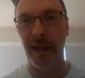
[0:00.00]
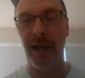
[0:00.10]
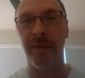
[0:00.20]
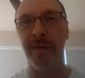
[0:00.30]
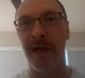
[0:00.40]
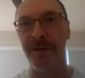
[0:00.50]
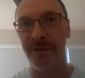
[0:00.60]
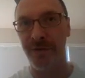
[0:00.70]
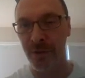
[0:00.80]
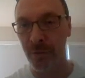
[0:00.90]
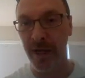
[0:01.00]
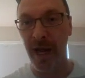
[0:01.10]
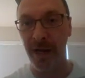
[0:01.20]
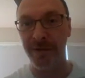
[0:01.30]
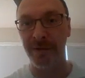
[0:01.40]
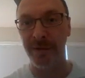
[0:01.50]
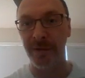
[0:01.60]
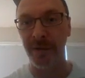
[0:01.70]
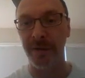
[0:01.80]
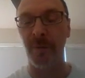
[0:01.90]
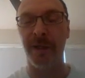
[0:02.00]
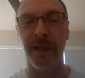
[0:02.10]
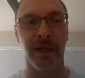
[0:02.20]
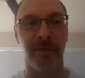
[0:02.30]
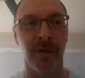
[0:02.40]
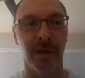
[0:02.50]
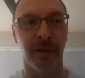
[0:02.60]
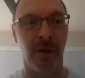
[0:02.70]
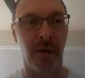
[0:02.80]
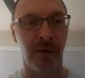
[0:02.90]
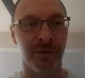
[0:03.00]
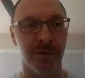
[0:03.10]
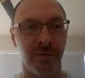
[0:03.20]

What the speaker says: and that's 2 net that we get out of glycolysis.